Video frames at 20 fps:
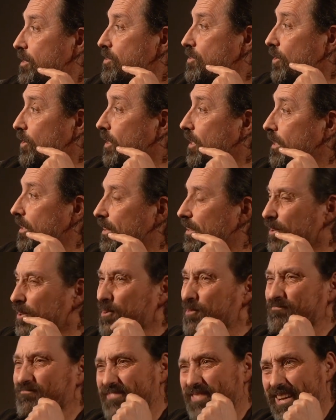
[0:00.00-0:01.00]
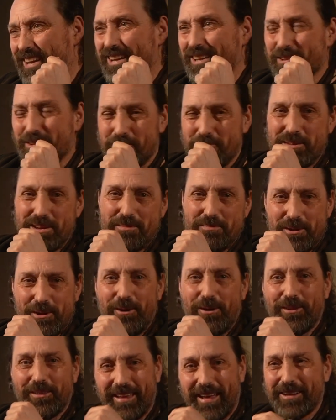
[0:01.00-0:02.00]
So you're kind of there going, eh, you know, maybe
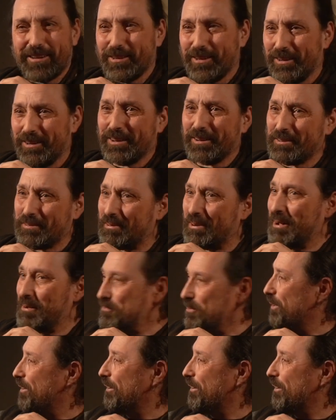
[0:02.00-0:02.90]
all that kind of crap